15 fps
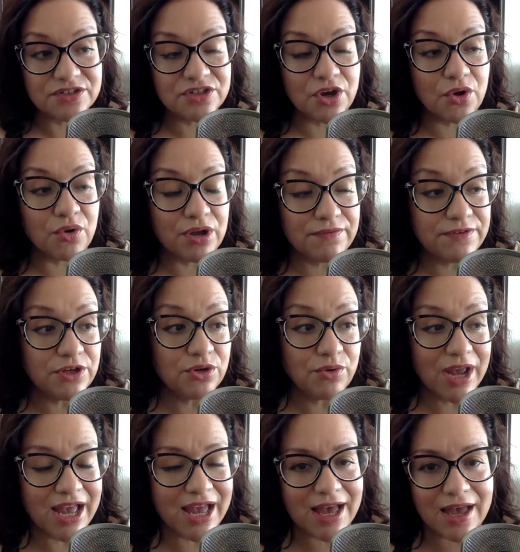So if you
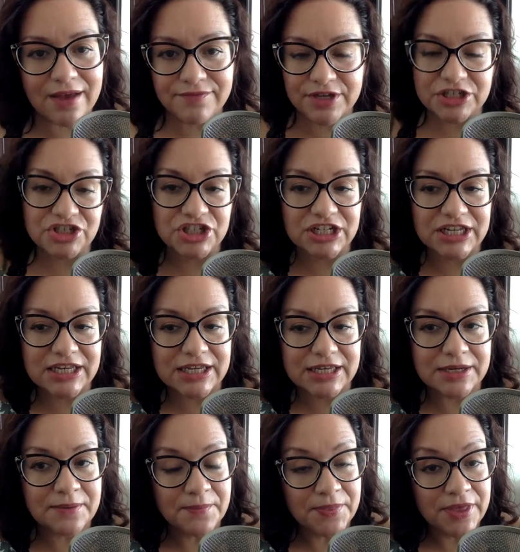have a
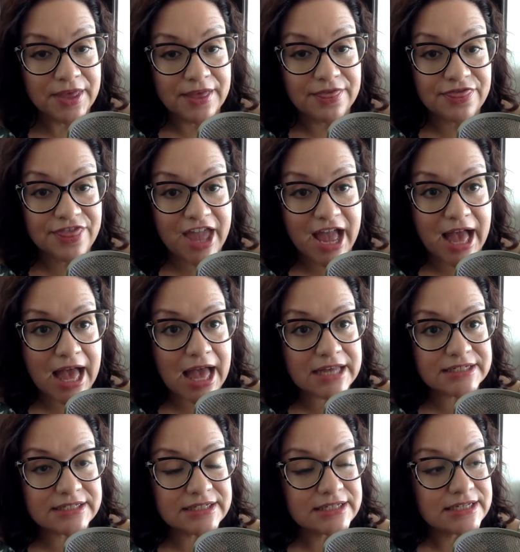chicken
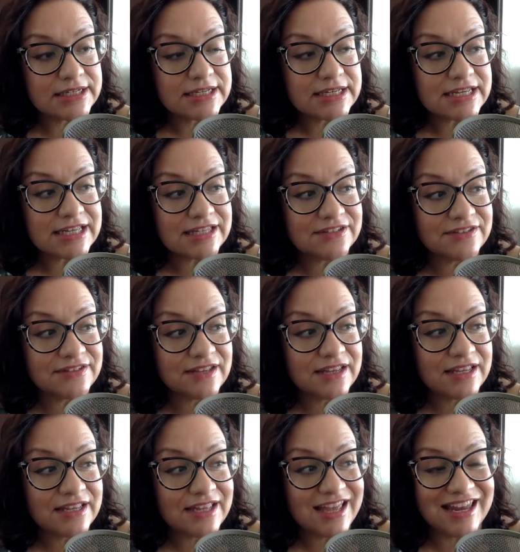that is
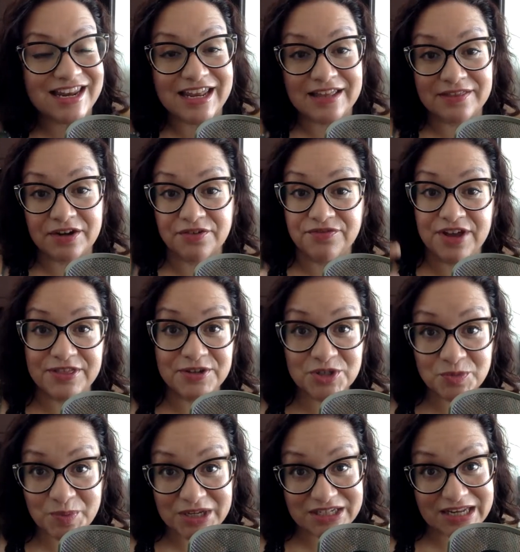getting their
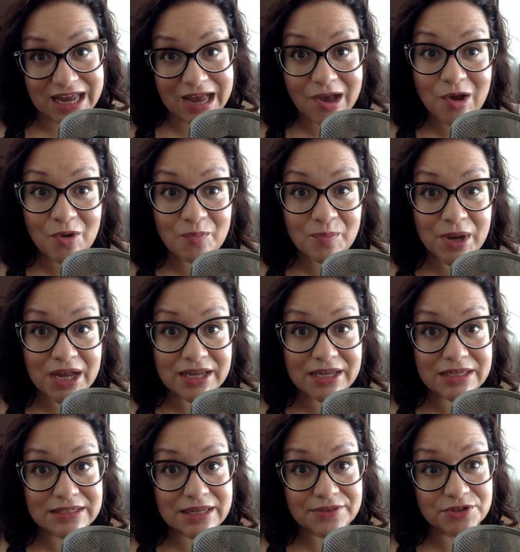feathers picked out by
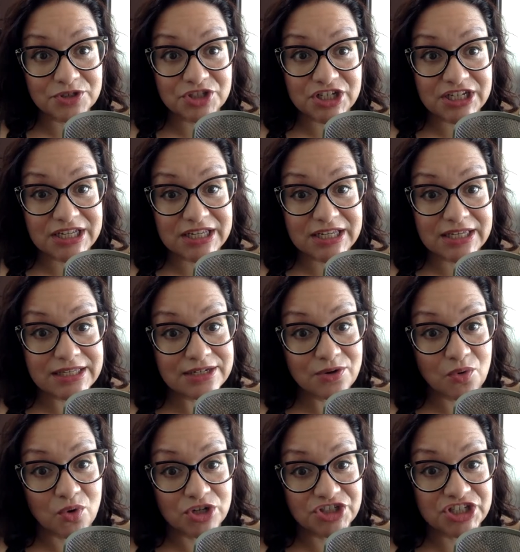another chicken
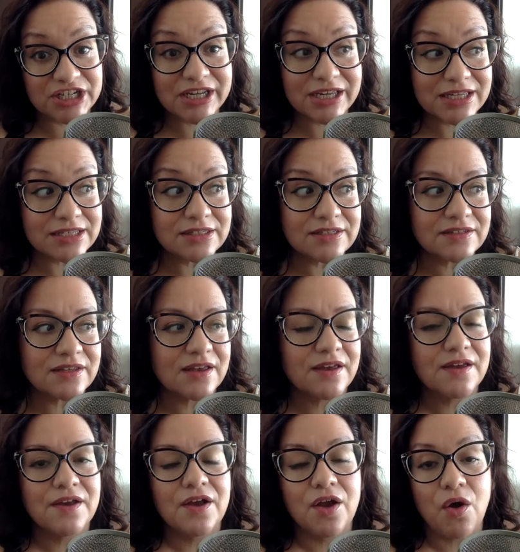or chickens,
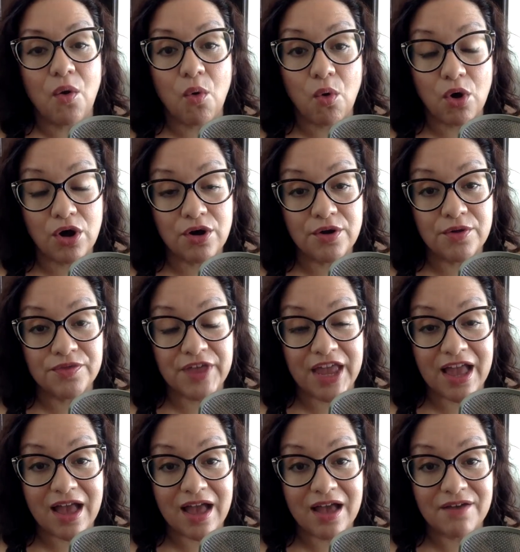or they
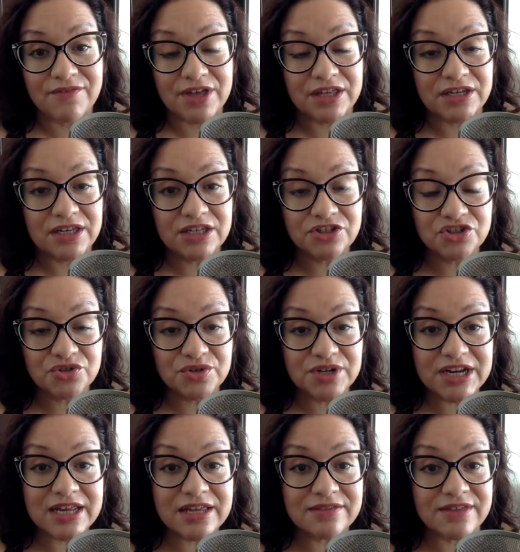have an
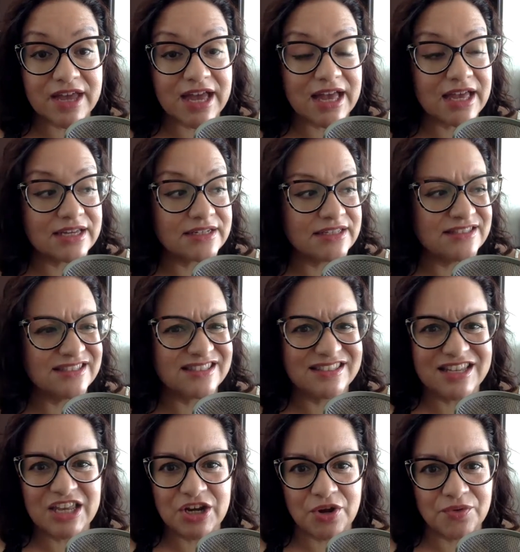injury that is,
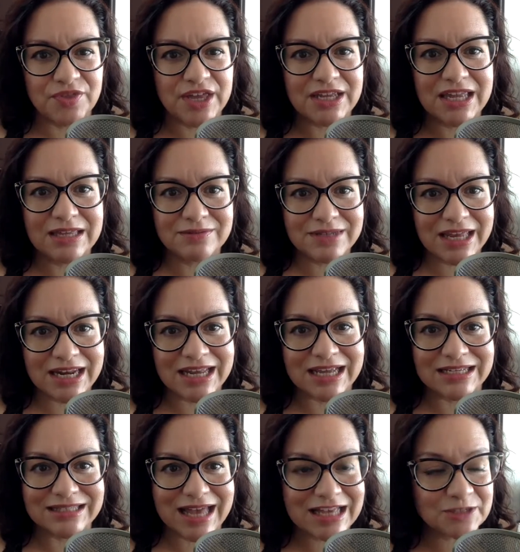you know, that keeps getting
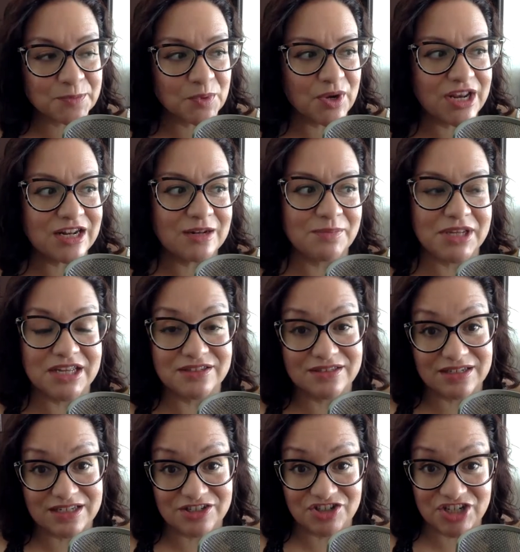exasperated because
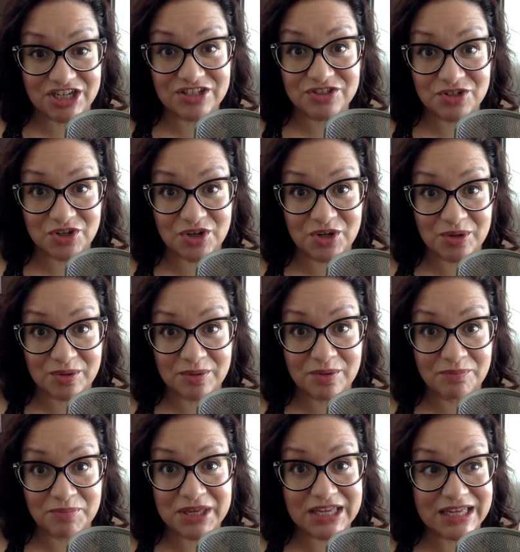the chickens are
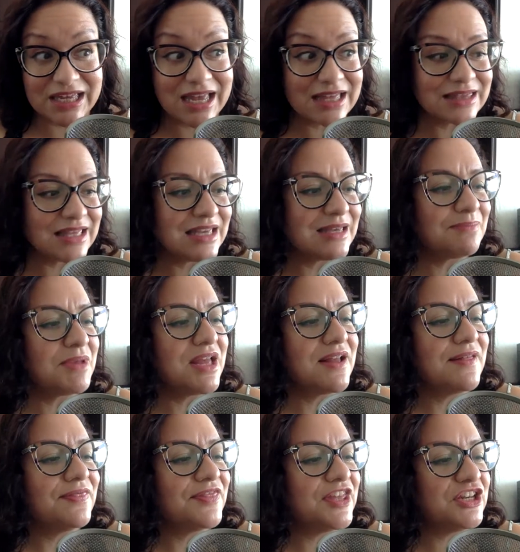picking at them,
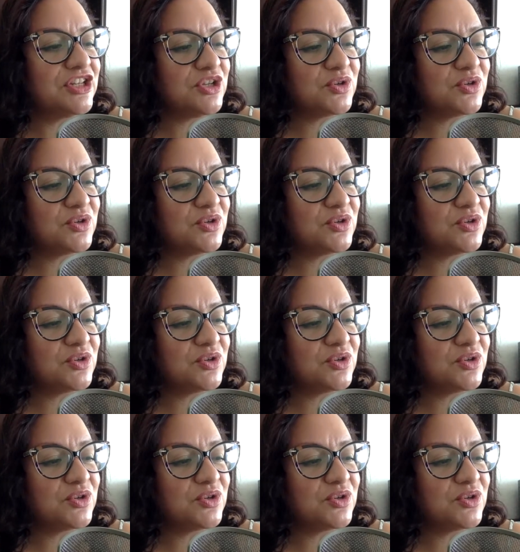then you